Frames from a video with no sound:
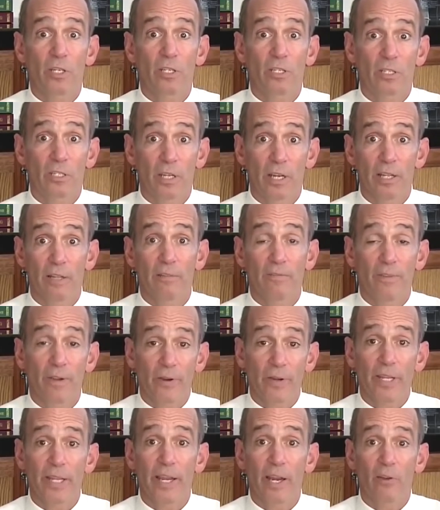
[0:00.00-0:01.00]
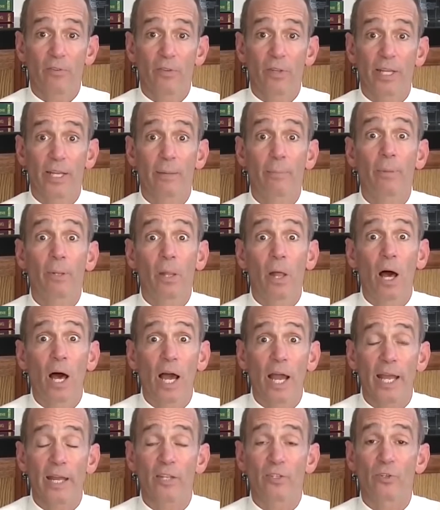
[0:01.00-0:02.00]
to study it very carefully and
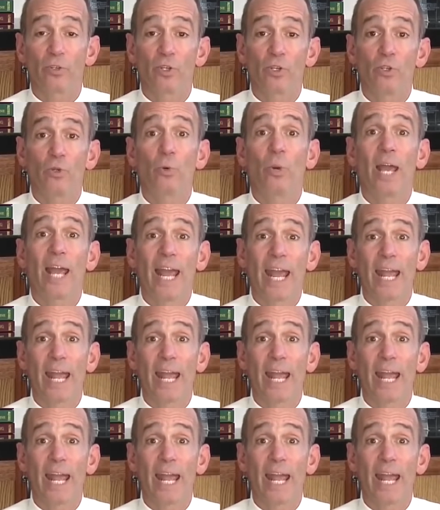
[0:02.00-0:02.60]
apply it so you